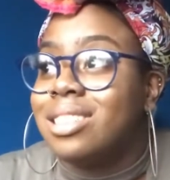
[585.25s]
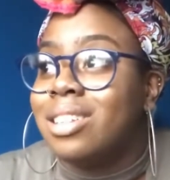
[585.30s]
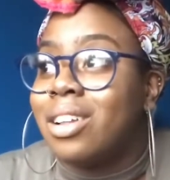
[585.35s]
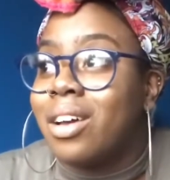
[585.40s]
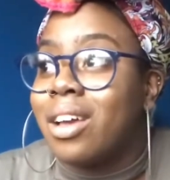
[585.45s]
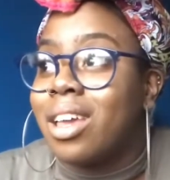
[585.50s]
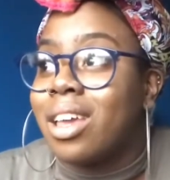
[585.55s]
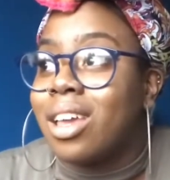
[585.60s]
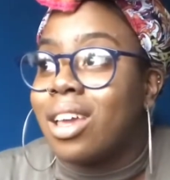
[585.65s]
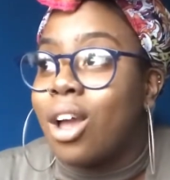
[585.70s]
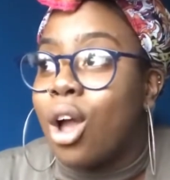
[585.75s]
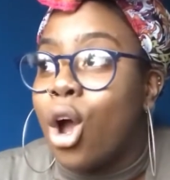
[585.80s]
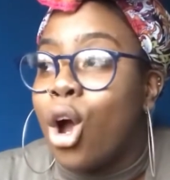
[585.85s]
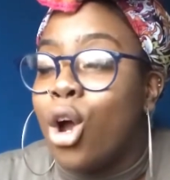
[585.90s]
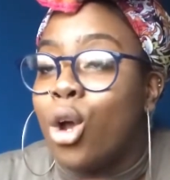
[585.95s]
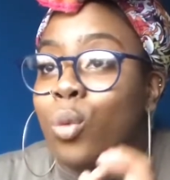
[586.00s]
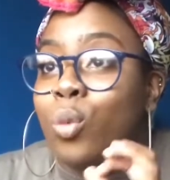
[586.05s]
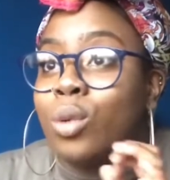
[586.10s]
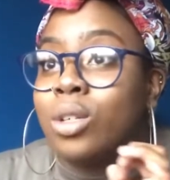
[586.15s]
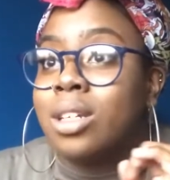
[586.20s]
Like,
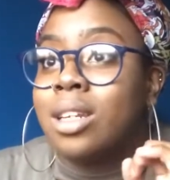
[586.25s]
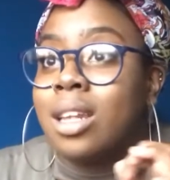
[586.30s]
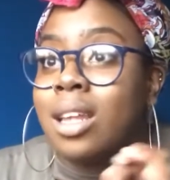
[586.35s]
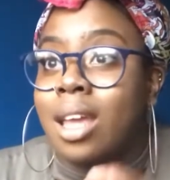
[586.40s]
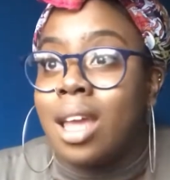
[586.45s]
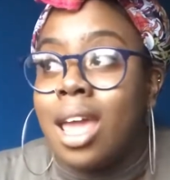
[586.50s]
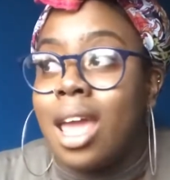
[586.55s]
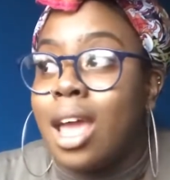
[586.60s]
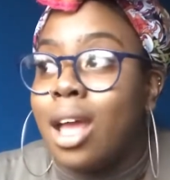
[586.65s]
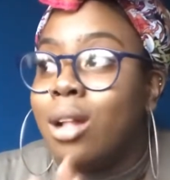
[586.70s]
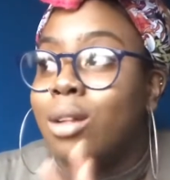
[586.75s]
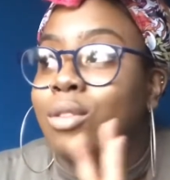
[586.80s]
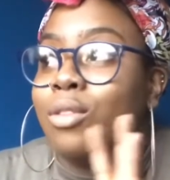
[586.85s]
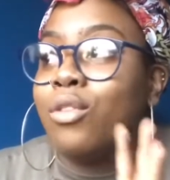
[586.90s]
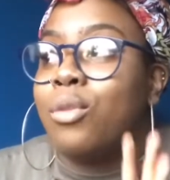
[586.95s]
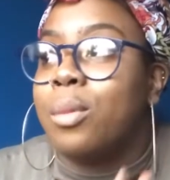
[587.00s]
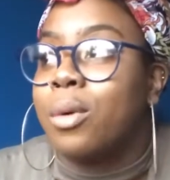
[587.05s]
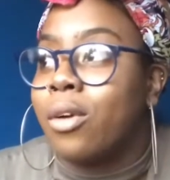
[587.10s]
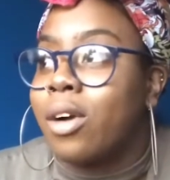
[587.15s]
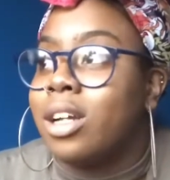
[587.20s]
I would kill
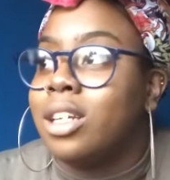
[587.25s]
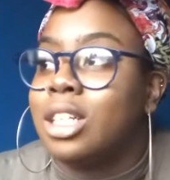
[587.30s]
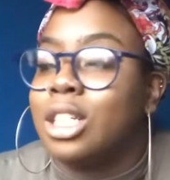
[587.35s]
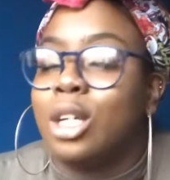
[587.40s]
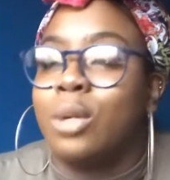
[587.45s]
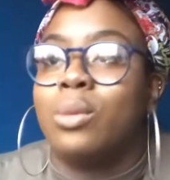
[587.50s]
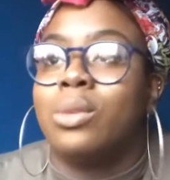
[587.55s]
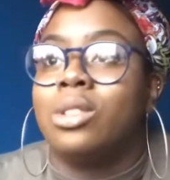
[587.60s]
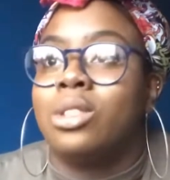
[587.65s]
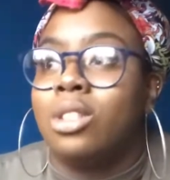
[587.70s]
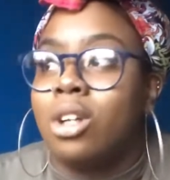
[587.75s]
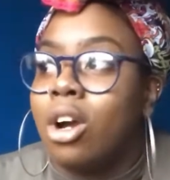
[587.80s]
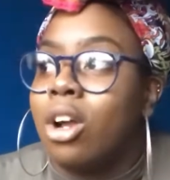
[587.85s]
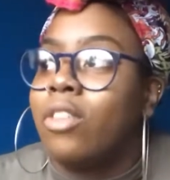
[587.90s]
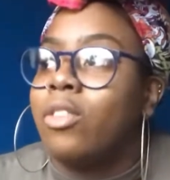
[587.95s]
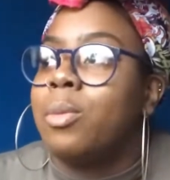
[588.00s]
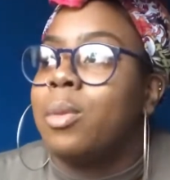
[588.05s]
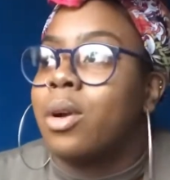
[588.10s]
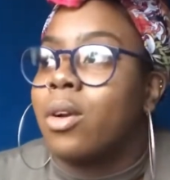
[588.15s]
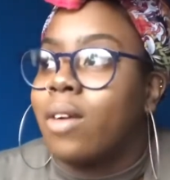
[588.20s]
for my granddad, I would
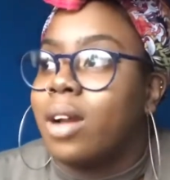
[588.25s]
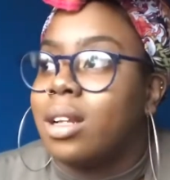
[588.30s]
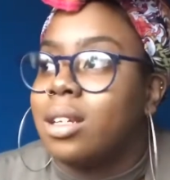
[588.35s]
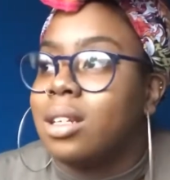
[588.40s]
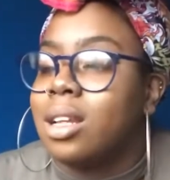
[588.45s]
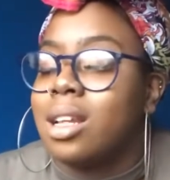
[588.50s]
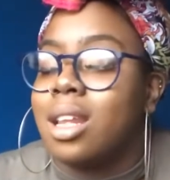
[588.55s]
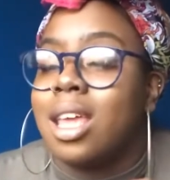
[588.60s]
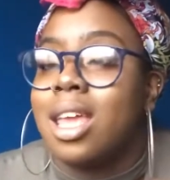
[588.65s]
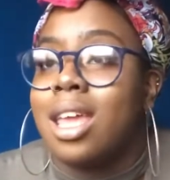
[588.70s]
die for my granddad.